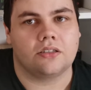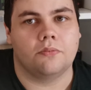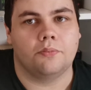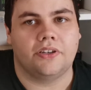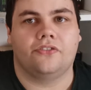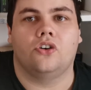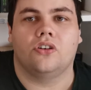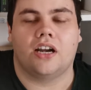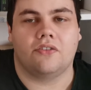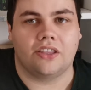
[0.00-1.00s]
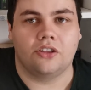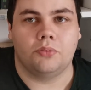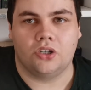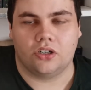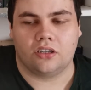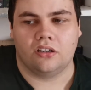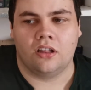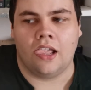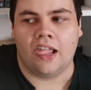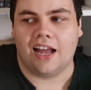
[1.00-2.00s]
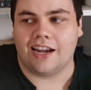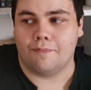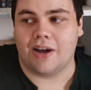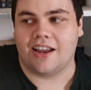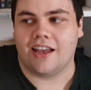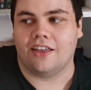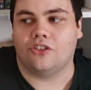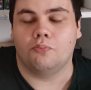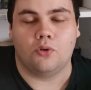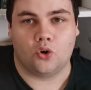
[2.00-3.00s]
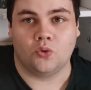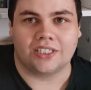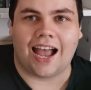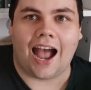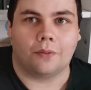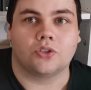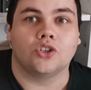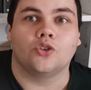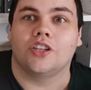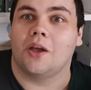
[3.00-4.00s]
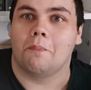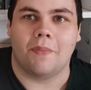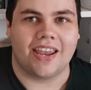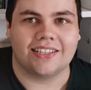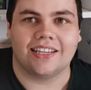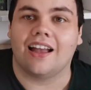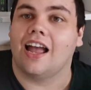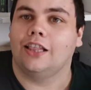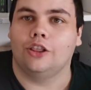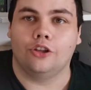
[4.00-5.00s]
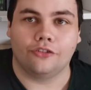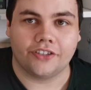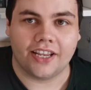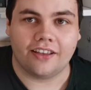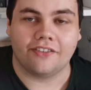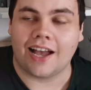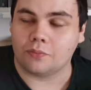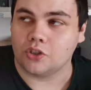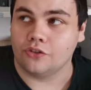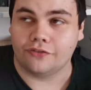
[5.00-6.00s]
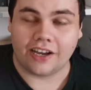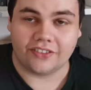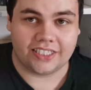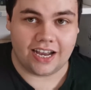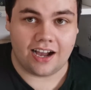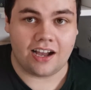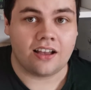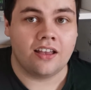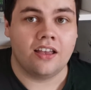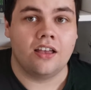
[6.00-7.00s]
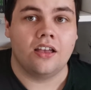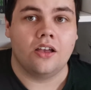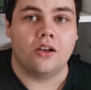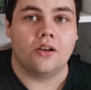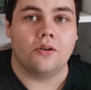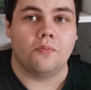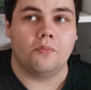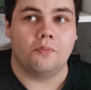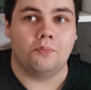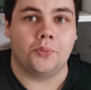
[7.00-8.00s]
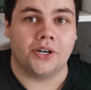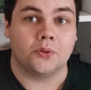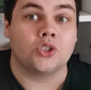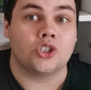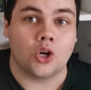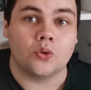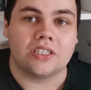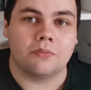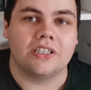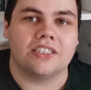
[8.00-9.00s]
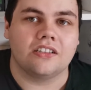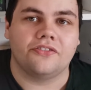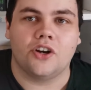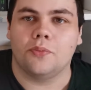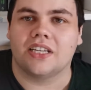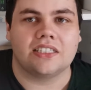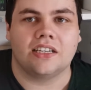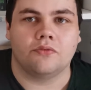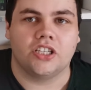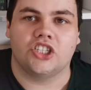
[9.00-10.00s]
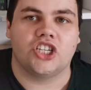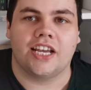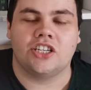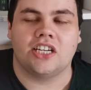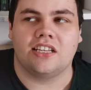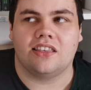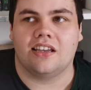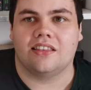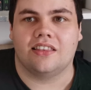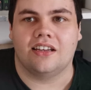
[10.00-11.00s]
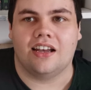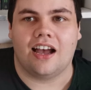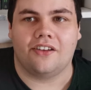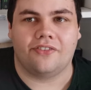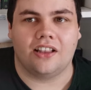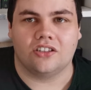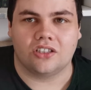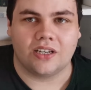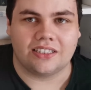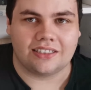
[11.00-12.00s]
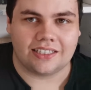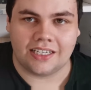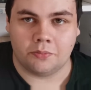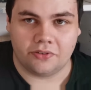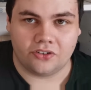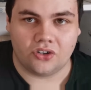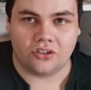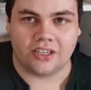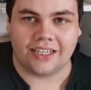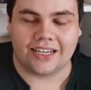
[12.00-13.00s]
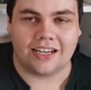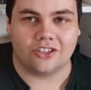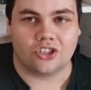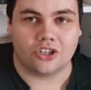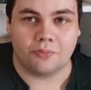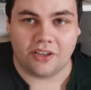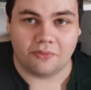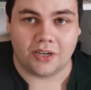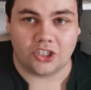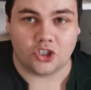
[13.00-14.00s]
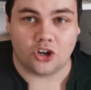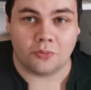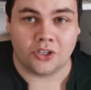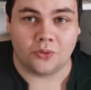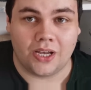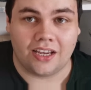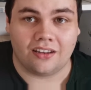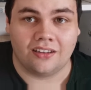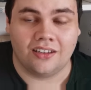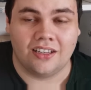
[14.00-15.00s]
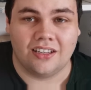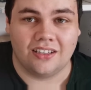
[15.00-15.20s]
of this before I read the book. And in my head, the book was absolutely amazing. I loved it. Absolute 5-star. But it was so similar to the film because they didn't really change anything that I felt as though I'd seen it before. And it kind of took a bit of my enjoyment away.